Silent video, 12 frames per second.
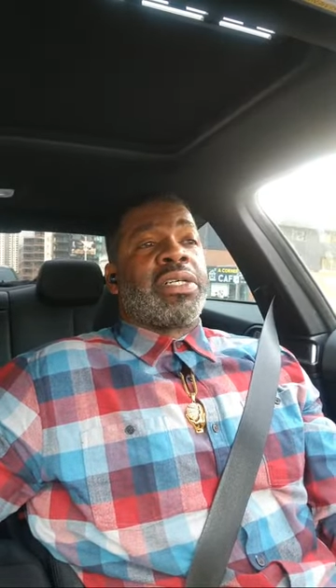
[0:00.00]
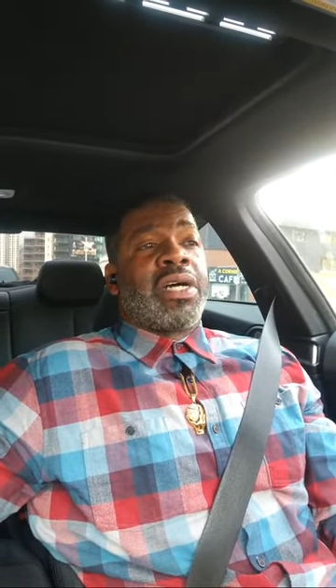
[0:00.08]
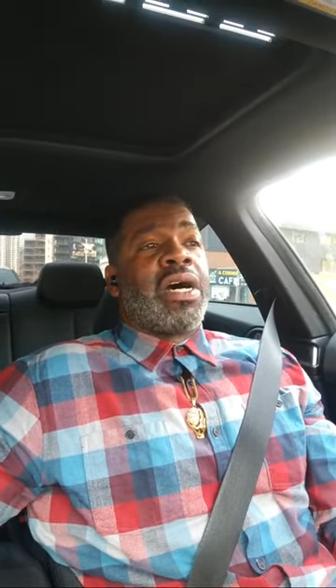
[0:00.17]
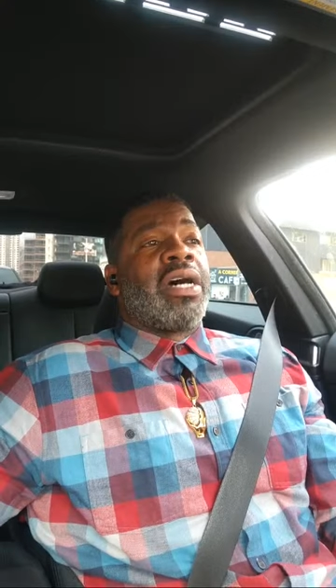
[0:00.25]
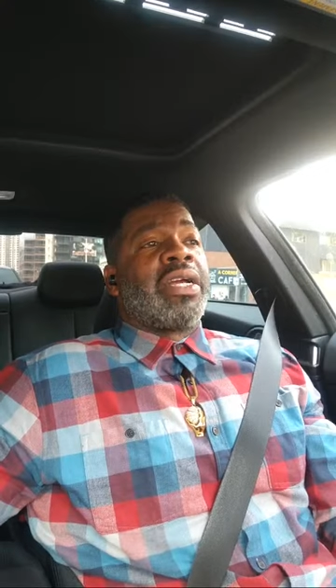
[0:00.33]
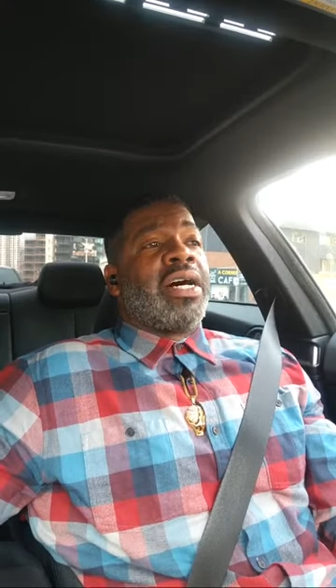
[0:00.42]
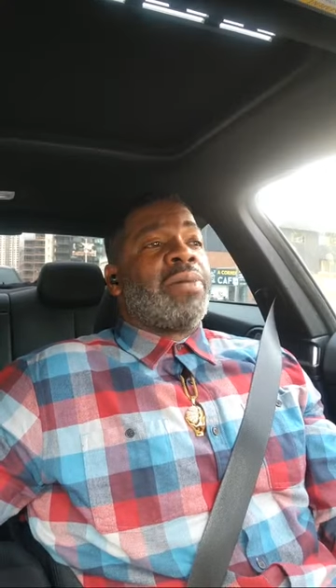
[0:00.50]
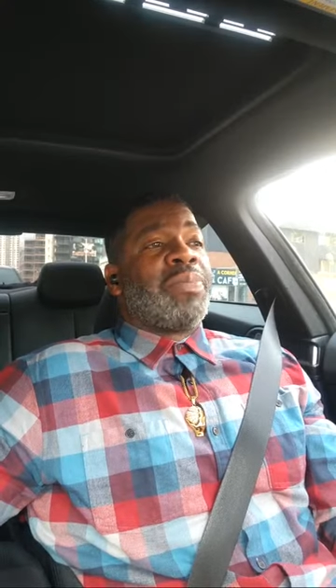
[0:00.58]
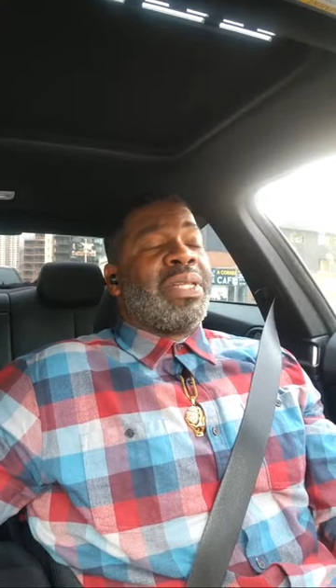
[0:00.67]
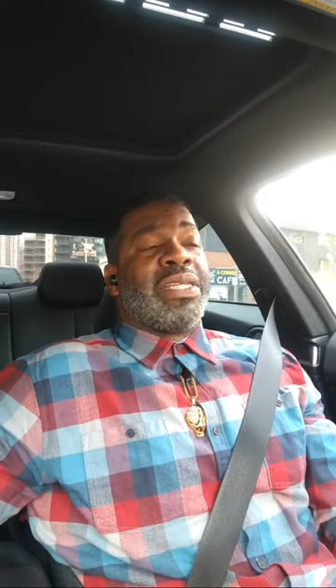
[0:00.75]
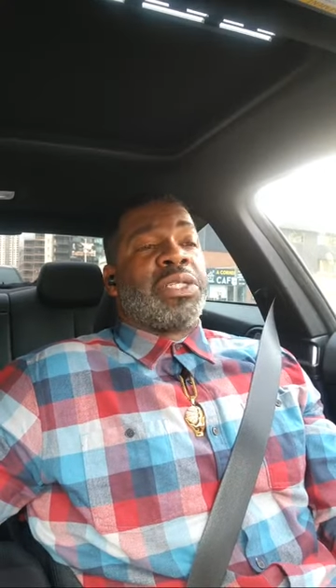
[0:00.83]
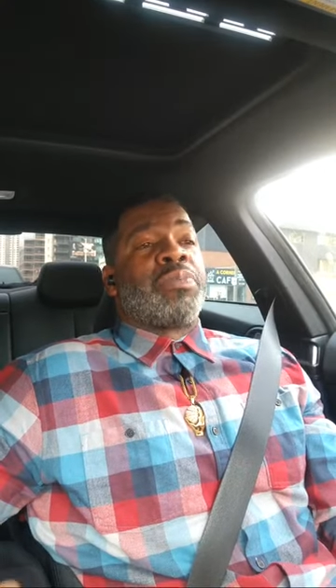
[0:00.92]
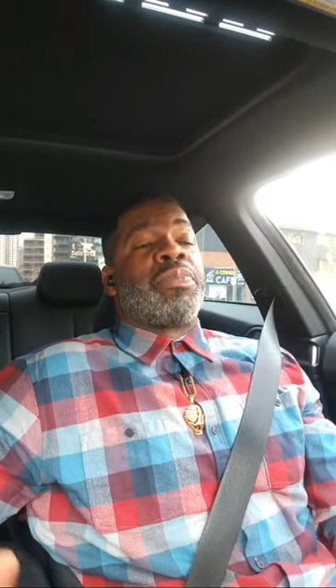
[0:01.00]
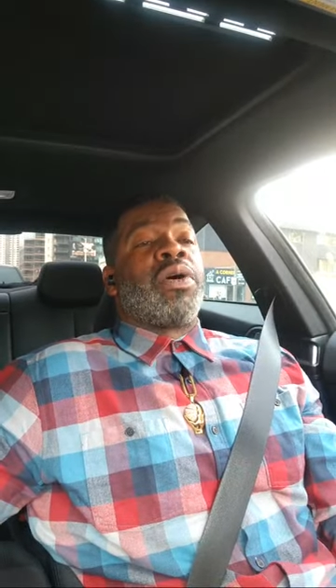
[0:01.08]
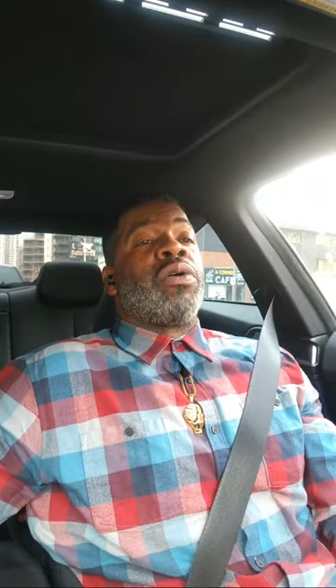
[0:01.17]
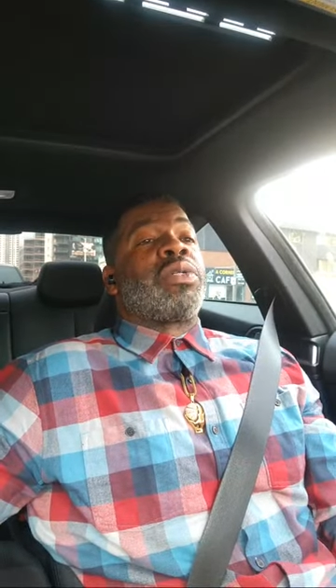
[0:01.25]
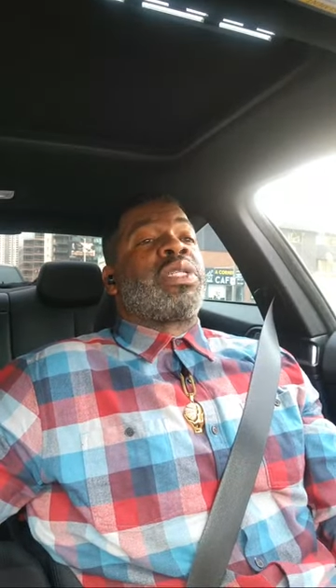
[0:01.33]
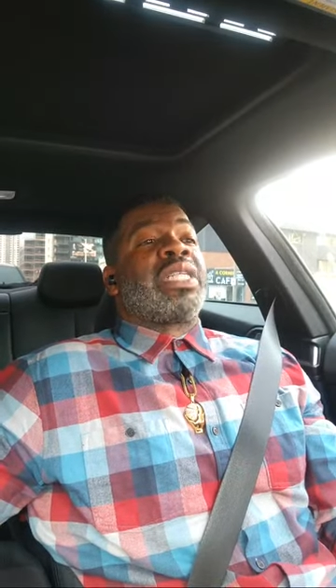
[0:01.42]
caught up in this
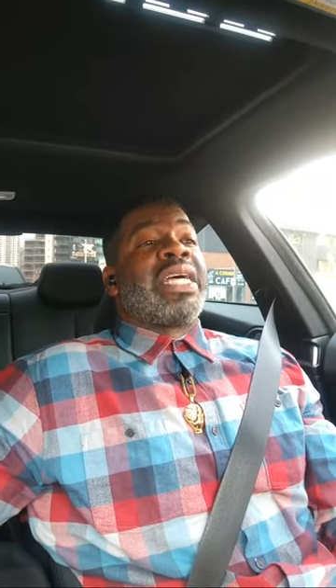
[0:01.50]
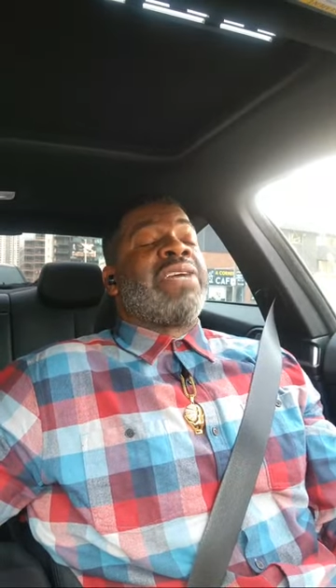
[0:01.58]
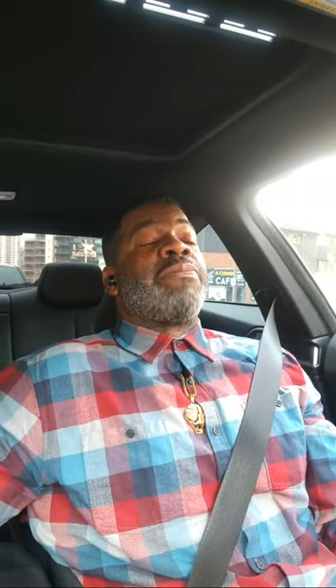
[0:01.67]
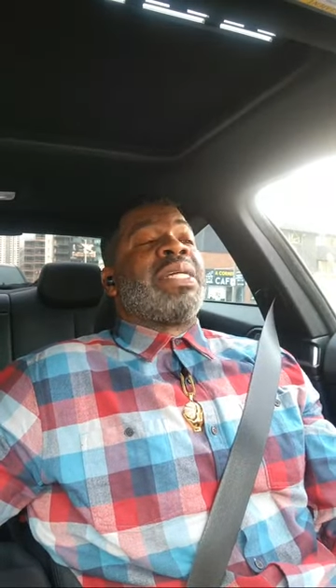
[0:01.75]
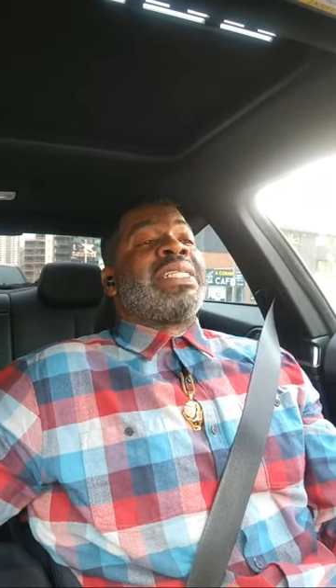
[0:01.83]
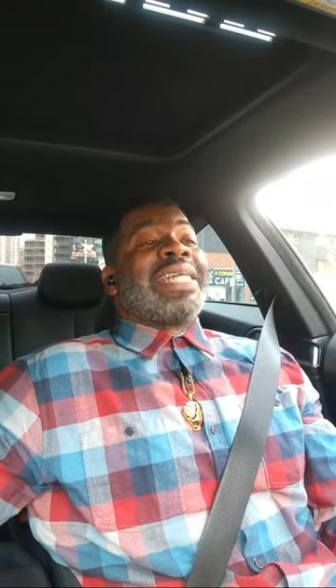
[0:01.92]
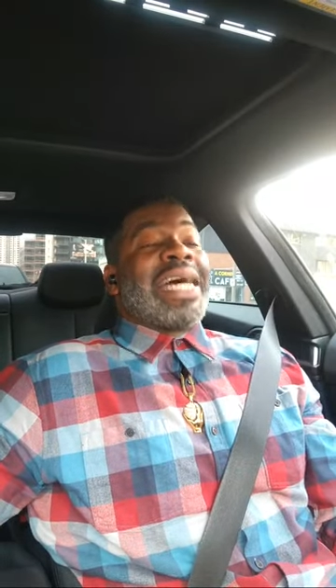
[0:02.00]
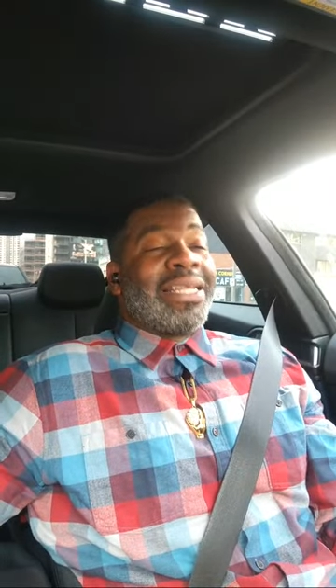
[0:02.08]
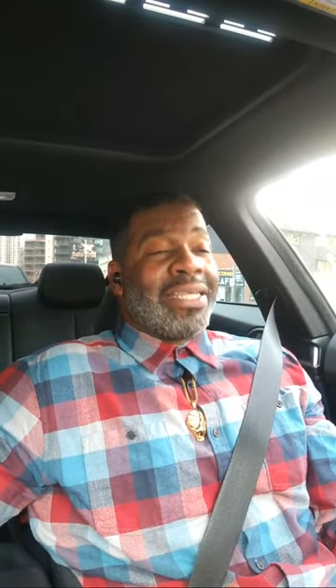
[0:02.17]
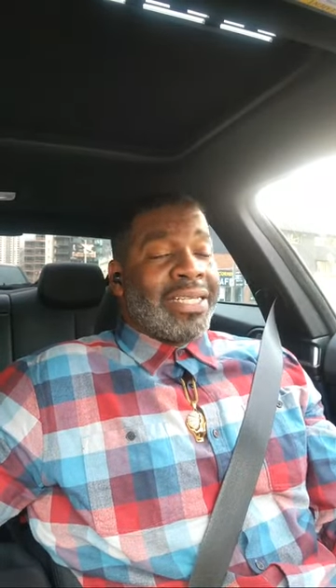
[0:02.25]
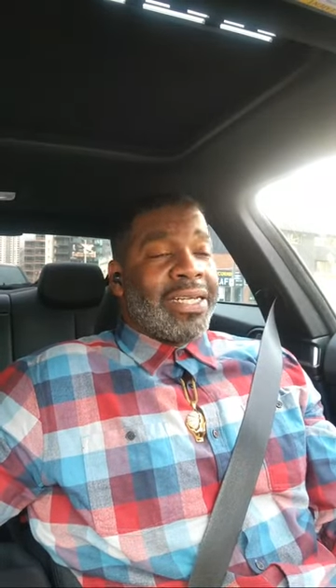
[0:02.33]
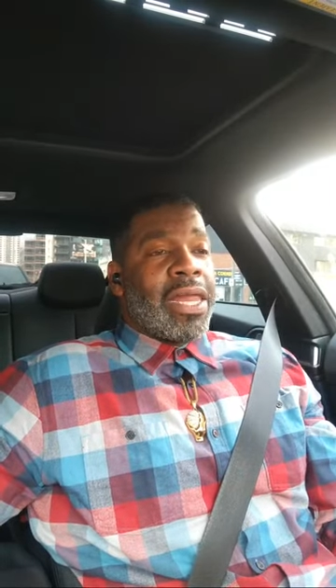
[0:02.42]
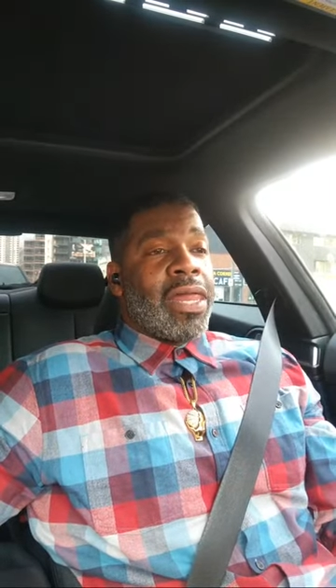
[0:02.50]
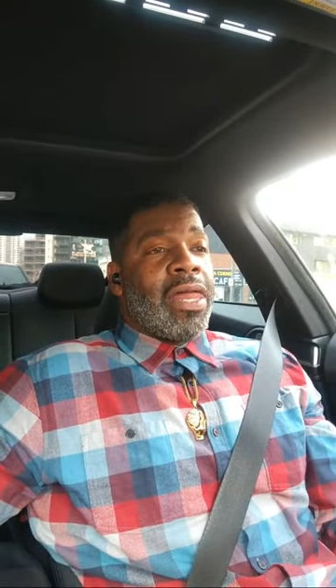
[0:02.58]
post-slave mentality.